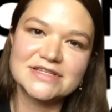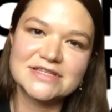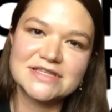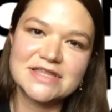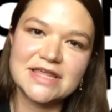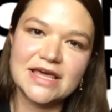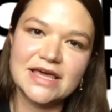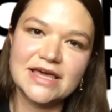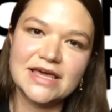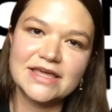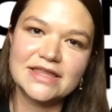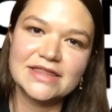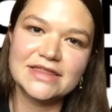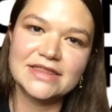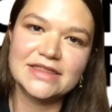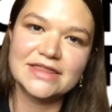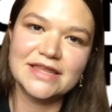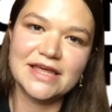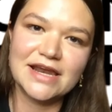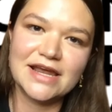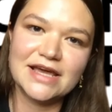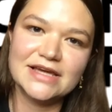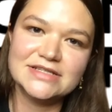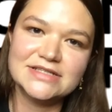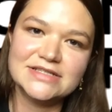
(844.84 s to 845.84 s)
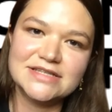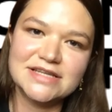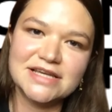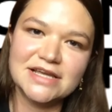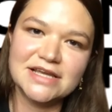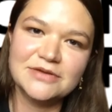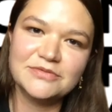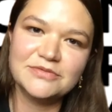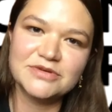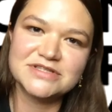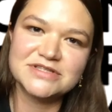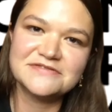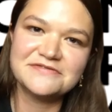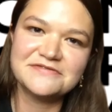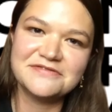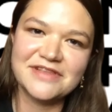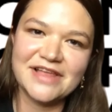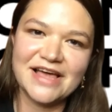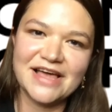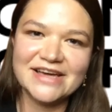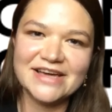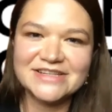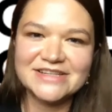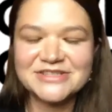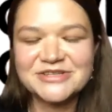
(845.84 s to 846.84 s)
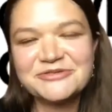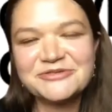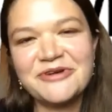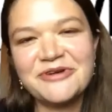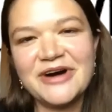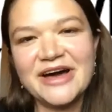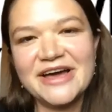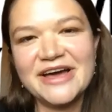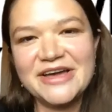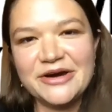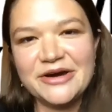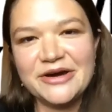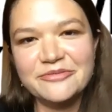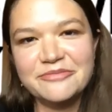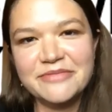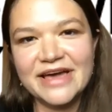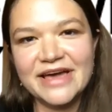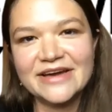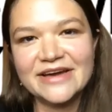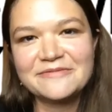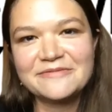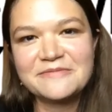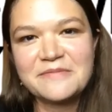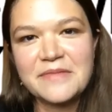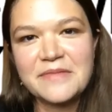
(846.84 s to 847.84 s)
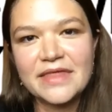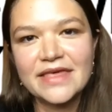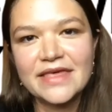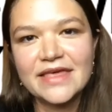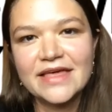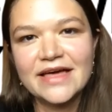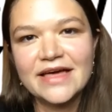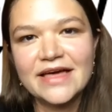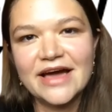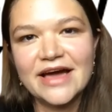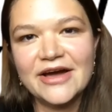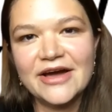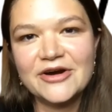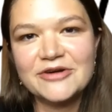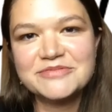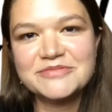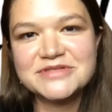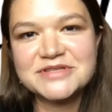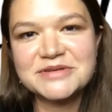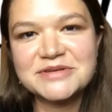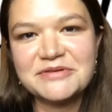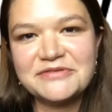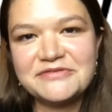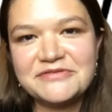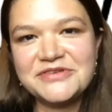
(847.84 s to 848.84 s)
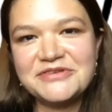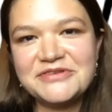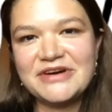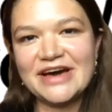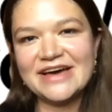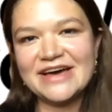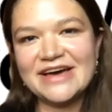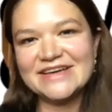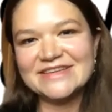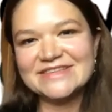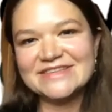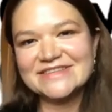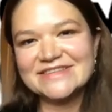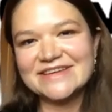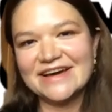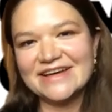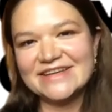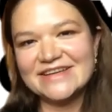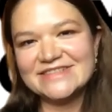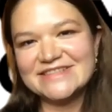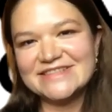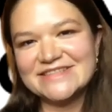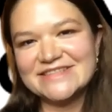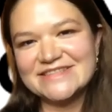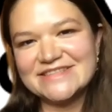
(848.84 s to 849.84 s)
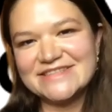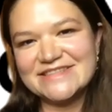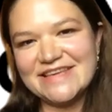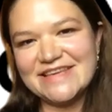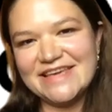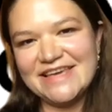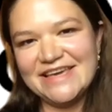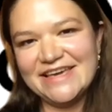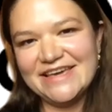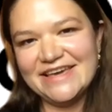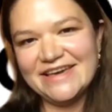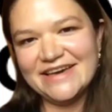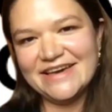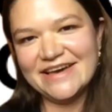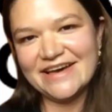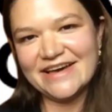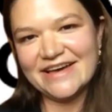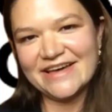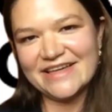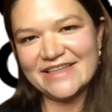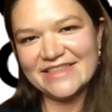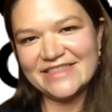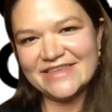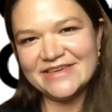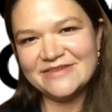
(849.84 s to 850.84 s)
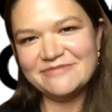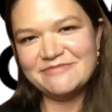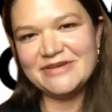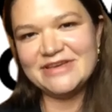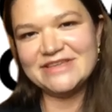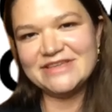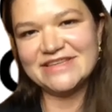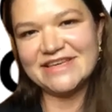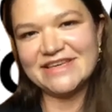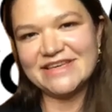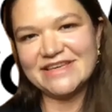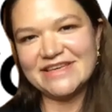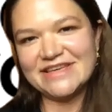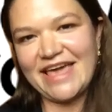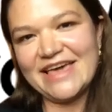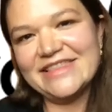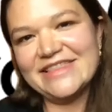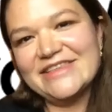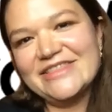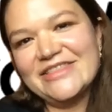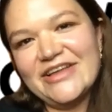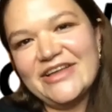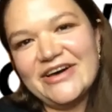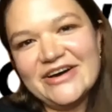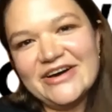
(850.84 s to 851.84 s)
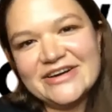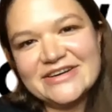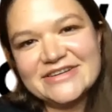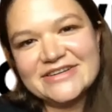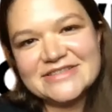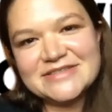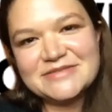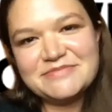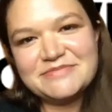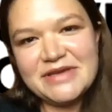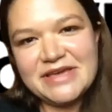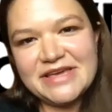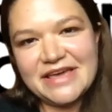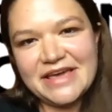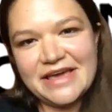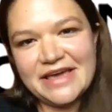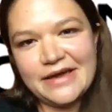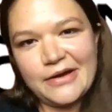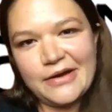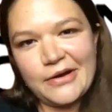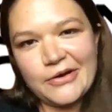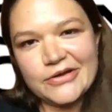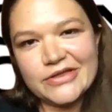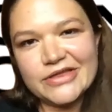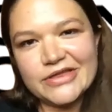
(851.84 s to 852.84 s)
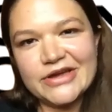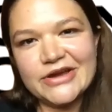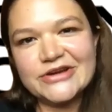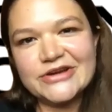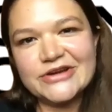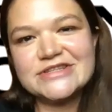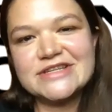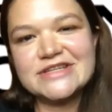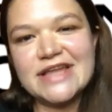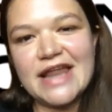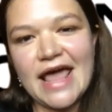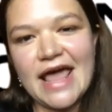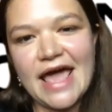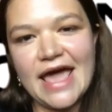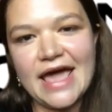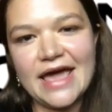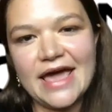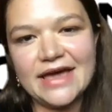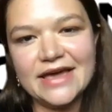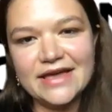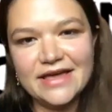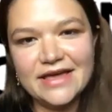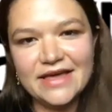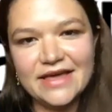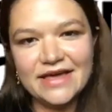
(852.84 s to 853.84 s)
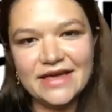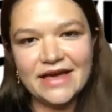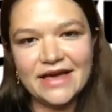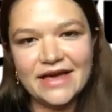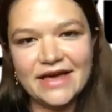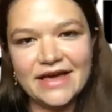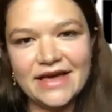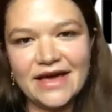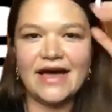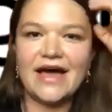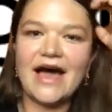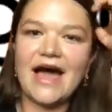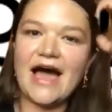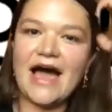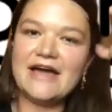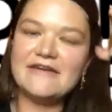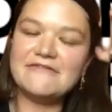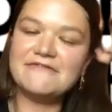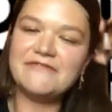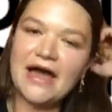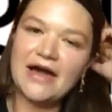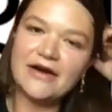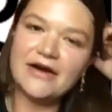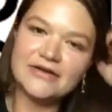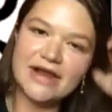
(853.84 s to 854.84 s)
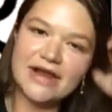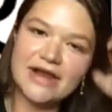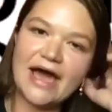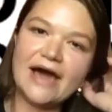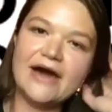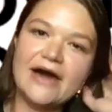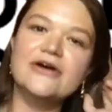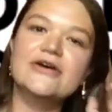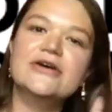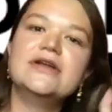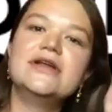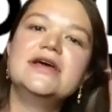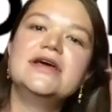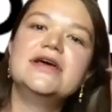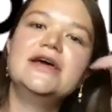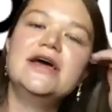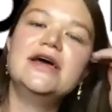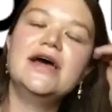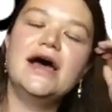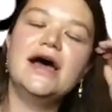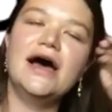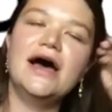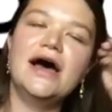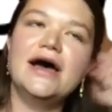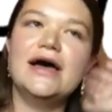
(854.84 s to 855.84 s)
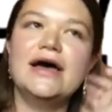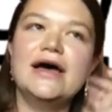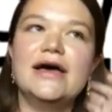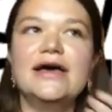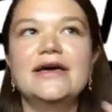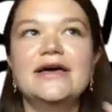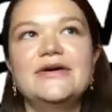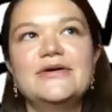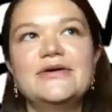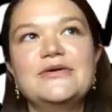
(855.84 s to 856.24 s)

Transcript: thing that I did was fly to Wyoming. I hope some of you guys got to see the amazing Caitlin Long speaking earlier today. I found out, I